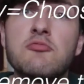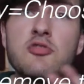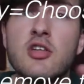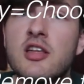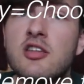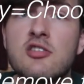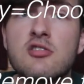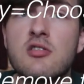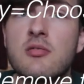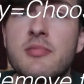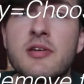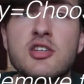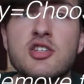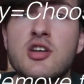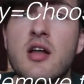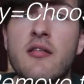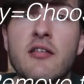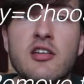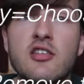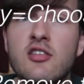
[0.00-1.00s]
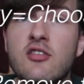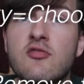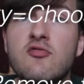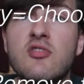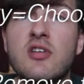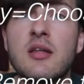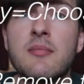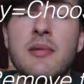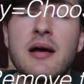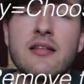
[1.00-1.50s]
It could be generic, doesn't
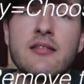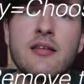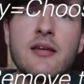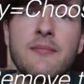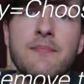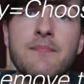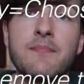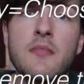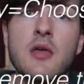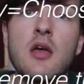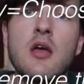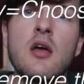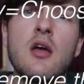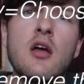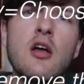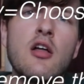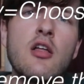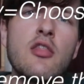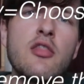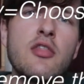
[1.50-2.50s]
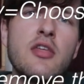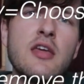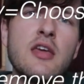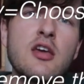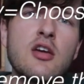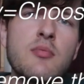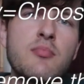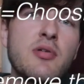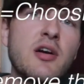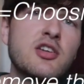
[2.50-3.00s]
really matter.
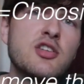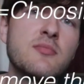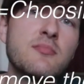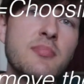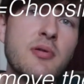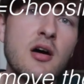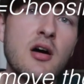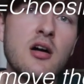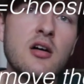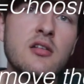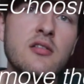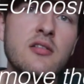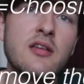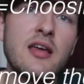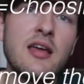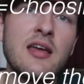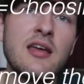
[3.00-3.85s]
The compression part